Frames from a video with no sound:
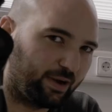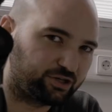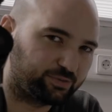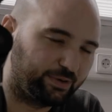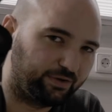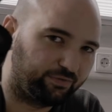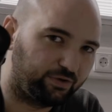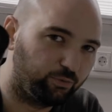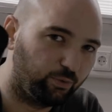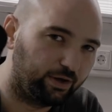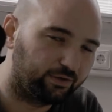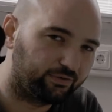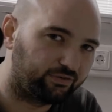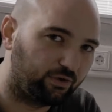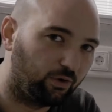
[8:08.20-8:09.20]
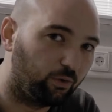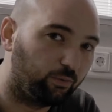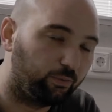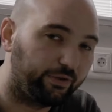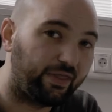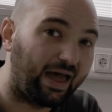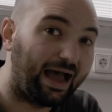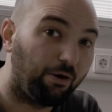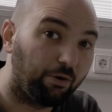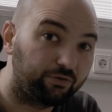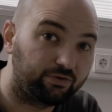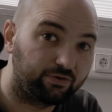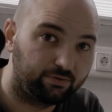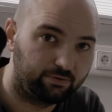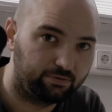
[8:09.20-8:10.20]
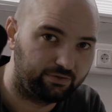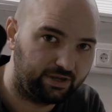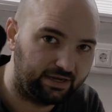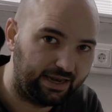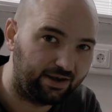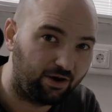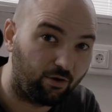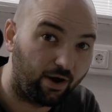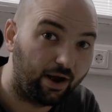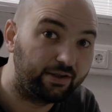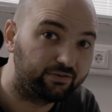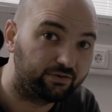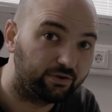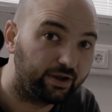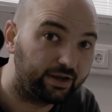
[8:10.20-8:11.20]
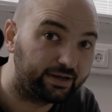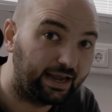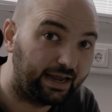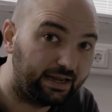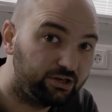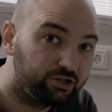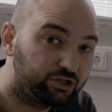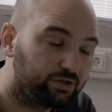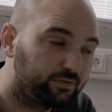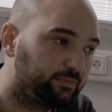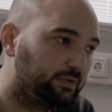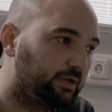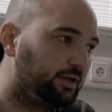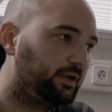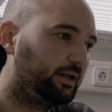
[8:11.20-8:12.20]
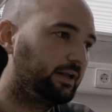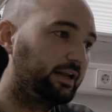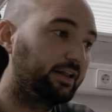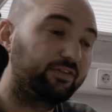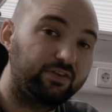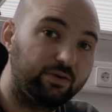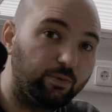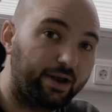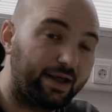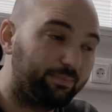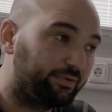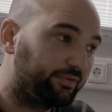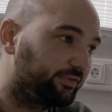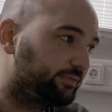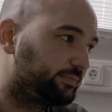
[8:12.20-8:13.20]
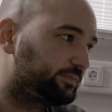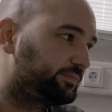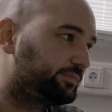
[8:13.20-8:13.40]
measurement, if you will, so without the linearizer engaged. Let's see what happens.